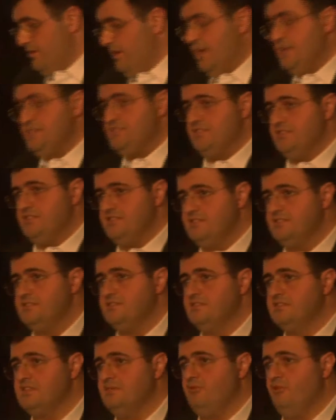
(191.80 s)
license
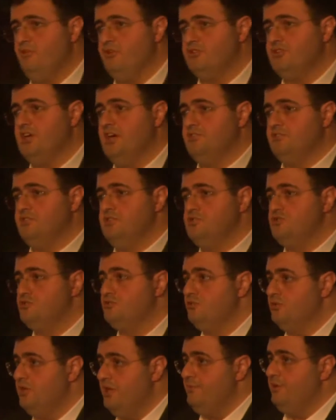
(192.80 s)
some of our titles
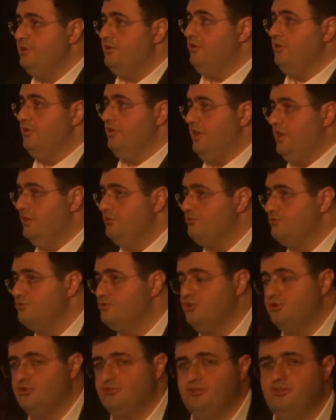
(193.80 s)
to Lebanon and to
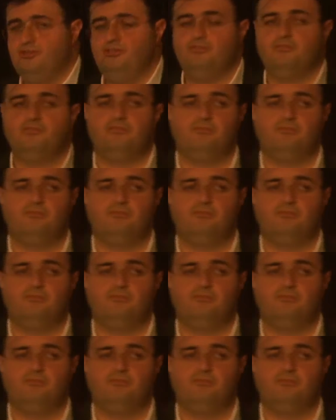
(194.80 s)
Jordan.